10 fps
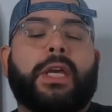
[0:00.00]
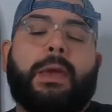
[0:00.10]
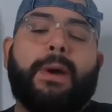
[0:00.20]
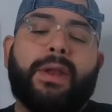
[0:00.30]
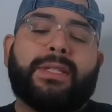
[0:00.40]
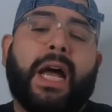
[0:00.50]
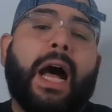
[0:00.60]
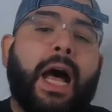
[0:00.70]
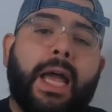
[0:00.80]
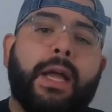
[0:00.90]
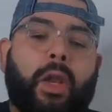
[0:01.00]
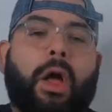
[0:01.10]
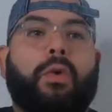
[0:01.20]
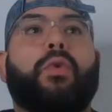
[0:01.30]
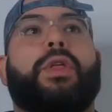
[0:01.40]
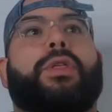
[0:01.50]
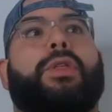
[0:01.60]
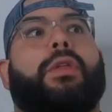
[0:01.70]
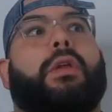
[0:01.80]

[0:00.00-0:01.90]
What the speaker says: It came out as a high along with,